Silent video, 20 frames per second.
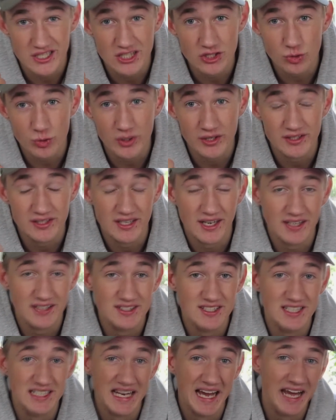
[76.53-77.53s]
in
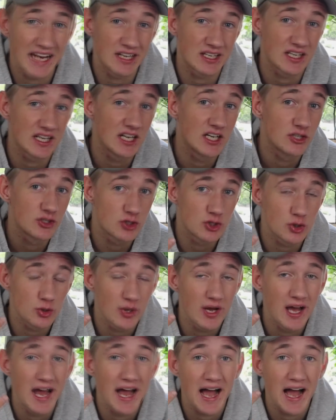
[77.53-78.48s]
2019, and two,